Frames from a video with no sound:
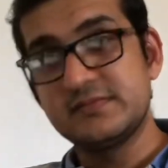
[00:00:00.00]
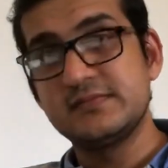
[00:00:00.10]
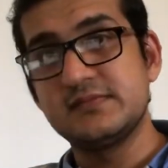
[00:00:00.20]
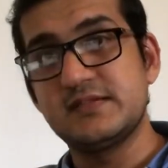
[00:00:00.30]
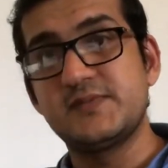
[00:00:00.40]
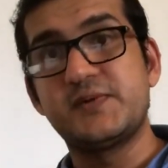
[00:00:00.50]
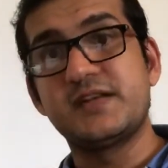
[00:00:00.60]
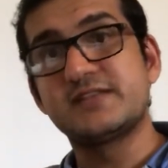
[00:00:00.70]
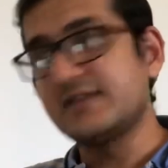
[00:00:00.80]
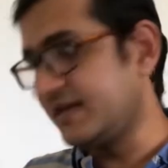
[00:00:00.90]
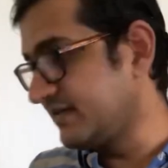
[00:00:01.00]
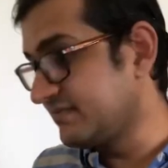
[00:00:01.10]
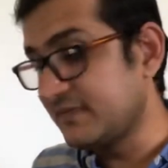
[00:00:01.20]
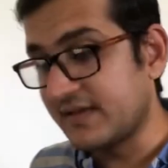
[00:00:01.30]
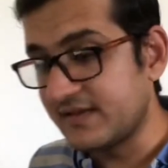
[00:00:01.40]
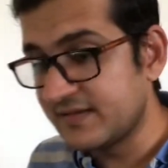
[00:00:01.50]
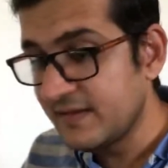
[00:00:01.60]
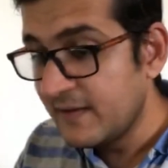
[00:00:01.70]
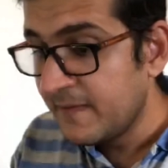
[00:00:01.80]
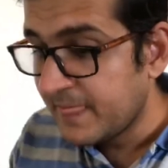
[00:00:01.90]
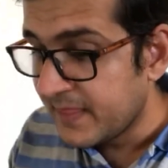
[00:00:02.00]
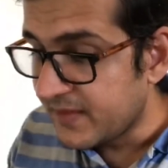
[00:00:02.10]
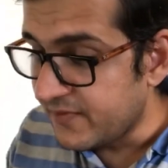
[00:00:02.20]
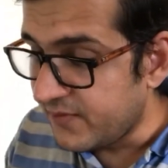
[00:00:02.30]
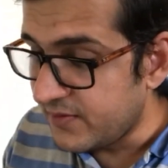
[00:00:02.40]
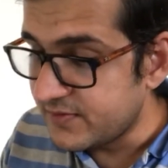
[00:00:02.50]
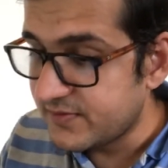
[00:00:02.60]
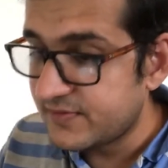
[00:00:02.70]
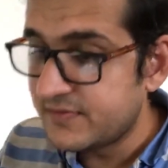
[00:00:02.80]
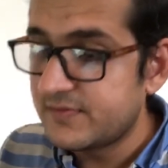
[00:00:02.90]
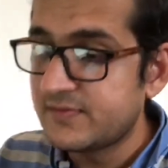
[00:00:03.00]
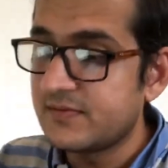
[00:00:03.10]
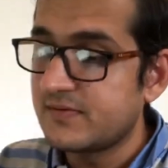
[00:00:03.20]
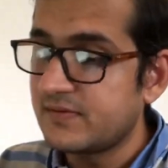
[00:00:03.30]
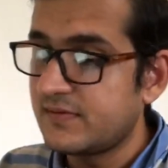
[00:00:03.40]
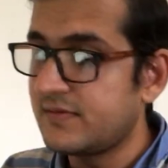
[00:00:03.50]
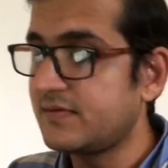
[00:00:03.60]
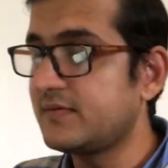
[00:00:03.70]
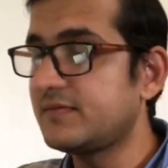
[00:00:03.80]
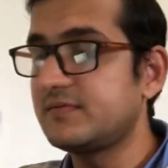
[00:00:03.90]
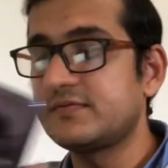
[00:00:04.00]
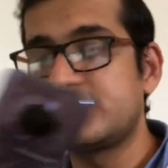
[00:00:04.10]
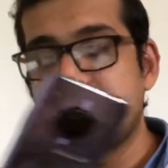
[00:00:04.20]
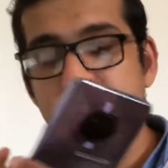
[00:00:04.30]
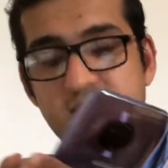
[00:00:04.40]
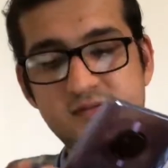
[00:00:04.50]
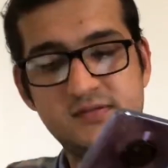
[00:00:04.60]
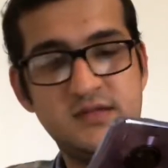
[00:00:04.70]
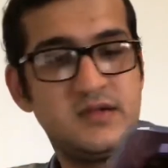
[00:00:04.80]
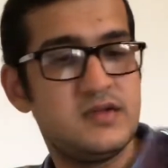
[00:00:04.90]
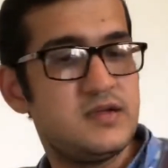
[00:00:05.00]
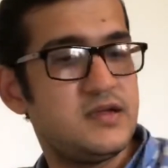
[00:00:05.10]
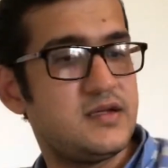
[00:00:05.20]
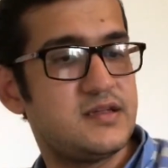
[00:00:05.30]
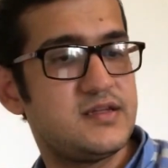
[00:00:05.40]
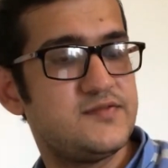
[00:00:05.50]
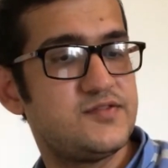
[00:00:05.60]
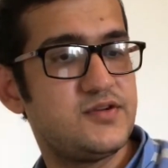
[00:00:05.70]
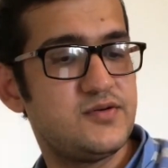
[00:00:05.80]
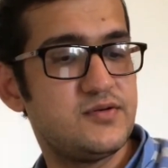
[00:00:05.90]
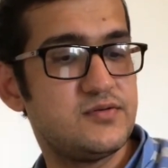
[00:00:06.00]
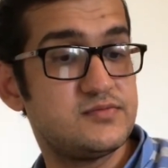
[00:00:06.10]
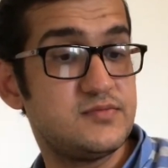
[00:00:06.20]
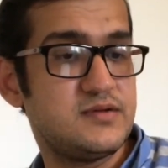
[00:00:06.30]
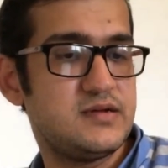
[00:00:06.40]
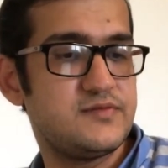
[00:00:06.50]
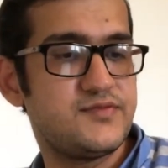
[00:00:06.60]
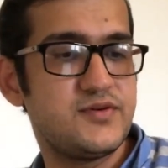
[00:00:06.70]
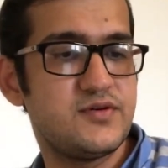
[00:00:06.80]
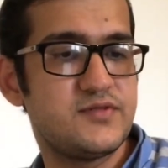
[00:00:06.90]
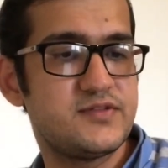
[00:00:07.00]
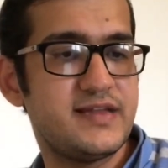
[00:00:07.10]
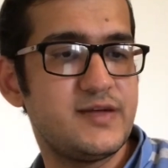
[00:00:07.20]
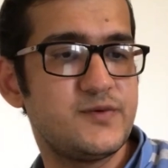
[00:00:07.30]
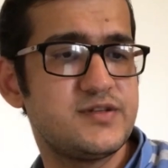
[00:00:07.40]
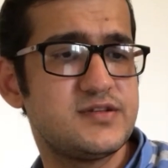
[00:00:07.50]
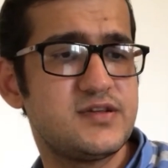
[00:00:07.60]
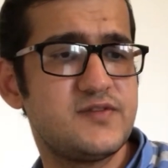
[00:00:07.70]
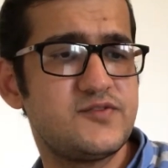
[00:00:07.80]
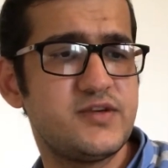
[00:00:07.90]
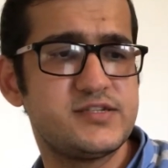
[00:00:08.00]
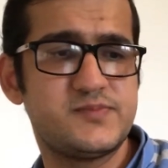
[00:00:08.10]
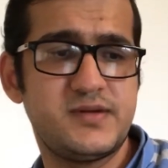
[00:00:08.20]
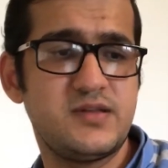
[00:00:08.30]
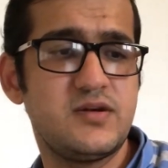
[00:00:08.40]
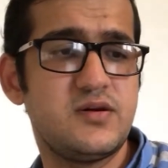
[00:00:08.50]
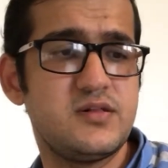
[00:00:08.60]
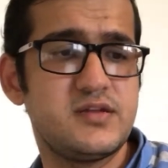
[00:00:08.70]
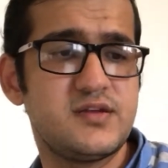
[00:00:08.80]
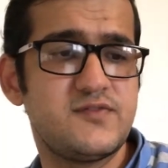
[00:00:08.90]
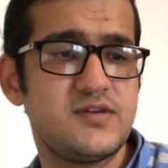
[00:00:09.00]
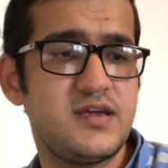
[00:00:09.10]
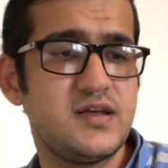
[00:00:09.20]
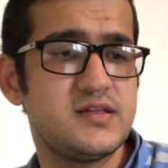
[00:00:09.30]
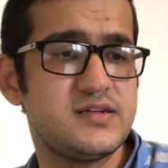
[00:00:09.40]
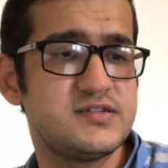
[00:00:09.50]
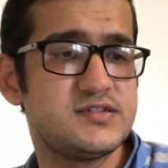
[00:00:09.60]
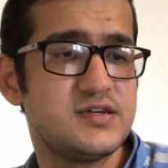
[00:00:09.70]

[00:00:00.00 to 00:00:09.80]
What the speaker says: Let's put it aside. Yes, the phone's turned on and it gives you a few of the languages. It gives you Espanol, they give you English,